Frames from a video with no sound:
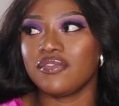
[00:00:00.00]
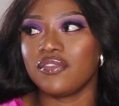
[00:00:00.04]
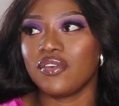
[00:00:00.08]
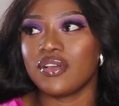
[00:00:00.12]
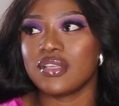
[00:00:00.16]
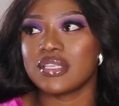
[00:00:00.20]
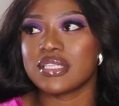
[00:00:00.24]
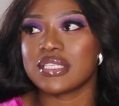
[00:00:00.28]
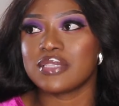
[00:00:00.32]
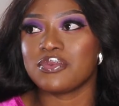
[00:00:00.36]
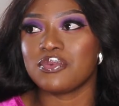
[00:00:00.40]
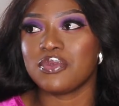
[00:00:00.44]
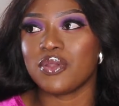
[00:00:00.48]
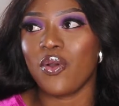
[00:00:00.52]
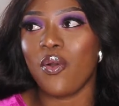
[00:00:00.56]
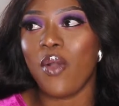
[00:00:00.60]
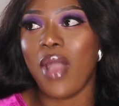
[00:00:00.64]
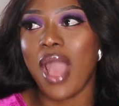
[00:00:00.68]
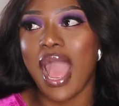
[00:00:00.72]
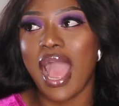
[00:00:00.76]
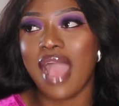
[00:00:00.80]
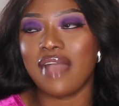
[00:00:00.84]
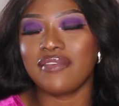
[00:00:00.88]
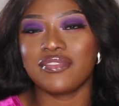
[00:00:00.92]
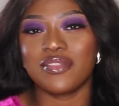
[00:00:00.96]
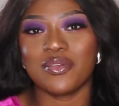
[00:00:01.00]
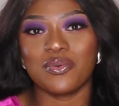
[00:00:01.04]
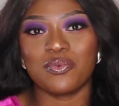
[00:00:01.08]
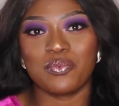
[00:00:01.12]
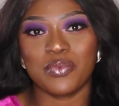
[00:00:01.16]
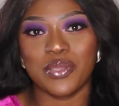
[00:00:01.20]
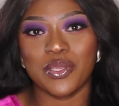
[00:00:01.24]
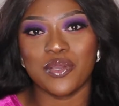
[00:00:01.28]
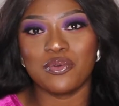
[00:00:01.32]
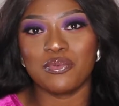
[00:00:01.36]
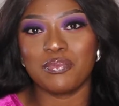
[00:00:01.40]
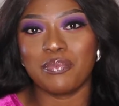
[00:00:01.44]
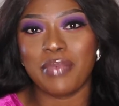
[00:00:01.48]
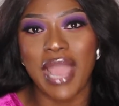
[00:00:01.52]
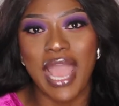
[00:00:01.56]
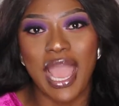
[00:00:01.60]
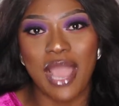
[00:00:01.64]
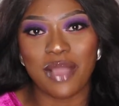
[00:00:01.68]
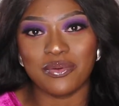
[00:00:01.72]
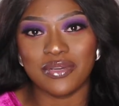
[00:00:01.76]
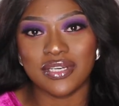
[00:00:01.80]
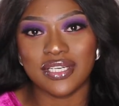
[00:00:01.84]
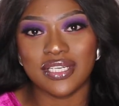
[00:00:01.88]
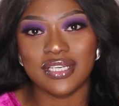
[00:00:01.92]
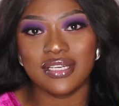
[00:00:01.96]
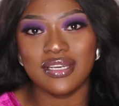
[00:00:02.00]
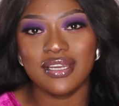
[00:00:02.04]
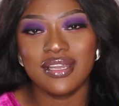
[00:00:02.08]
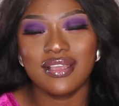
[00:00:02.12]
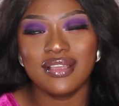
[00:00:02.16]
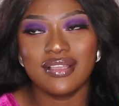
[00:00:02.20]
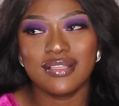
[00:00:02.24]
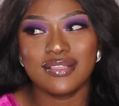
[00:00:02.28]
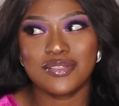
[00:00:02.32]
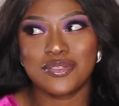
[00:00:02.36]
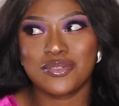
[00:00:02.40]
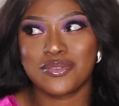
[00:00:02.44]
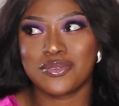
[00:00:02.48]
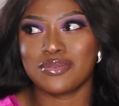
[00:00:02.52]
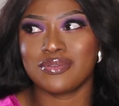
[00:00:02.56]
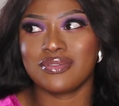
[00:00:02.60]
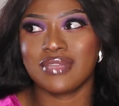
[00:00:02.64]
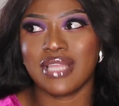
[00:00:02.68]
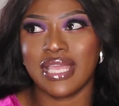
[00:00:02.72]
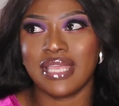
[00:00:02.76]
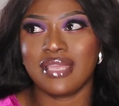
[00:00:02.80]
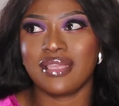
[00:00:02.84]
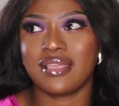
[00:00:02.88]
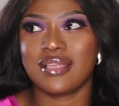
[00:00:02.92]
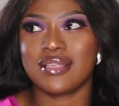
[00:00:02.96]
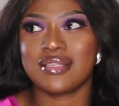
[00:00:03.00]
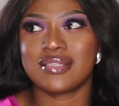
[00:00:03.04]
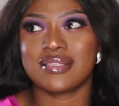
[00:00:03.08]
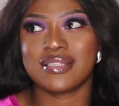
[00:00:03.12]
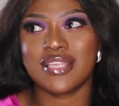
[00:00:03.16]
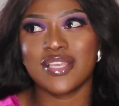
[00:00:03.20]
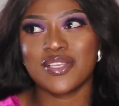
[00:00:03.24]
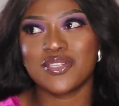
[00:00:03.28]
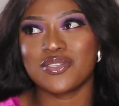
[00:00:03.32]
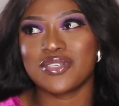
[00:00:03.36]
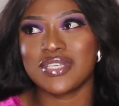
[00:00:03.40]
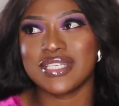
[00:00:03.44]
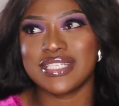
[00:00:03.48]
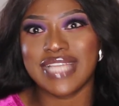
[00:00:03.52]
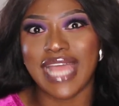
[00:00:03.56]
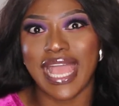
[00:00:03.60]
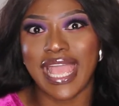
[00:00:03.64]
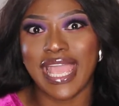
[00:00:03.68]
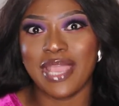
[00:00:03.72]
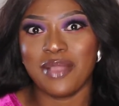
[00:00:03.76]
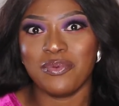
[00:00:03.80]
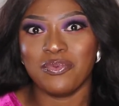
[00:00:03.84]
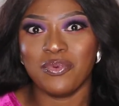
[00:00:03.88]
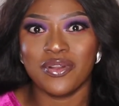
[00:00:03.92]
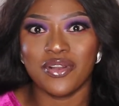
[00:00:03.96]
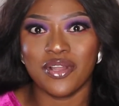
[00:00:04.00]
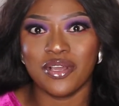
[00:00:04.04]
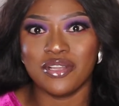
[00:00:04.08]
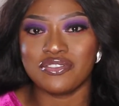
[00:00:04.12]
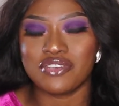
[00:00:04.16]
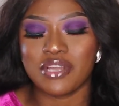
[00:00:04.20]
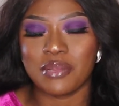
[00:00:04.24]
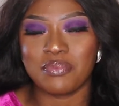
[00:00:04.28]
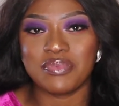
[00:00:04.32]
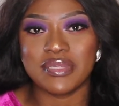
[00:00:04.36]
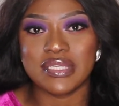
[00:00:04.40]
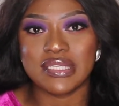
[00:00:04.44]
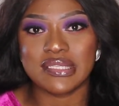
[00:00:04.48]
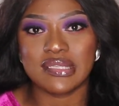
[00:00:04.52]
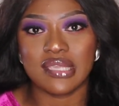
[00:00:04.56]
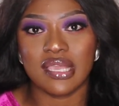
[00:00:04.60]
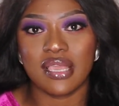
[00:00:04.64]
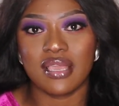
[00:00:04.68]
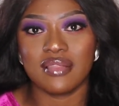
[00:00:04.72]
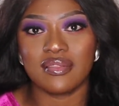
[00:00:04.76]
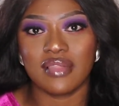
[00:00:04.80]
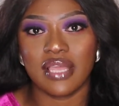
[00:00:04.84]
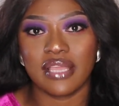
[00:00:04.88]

us, we don't have the willpower to stick to the diet 100%.